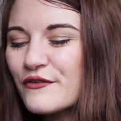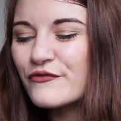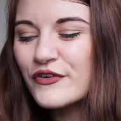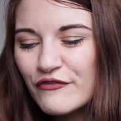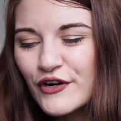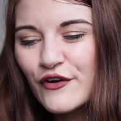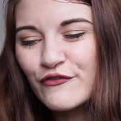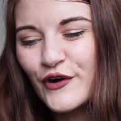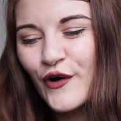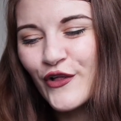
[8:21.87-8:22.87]
Favourite
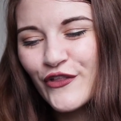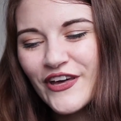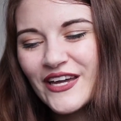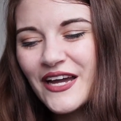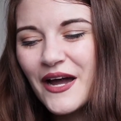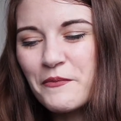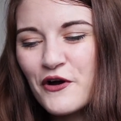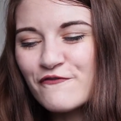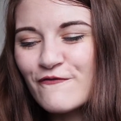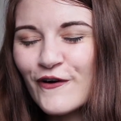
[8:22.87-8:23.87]
overall thing
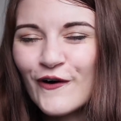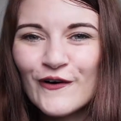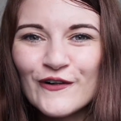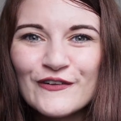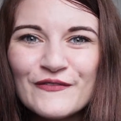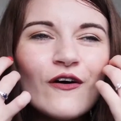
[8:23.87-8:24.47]
about fall?